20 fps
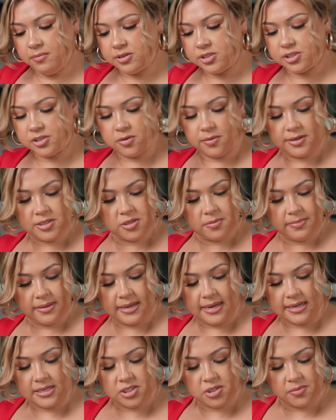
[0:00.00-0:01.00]
we're just going to
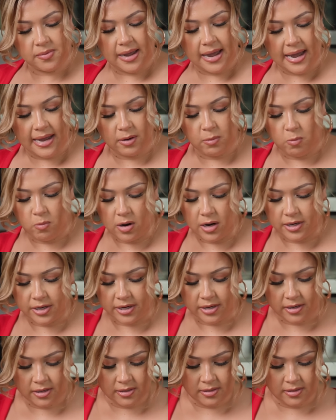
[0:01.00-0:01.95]
begin to add water.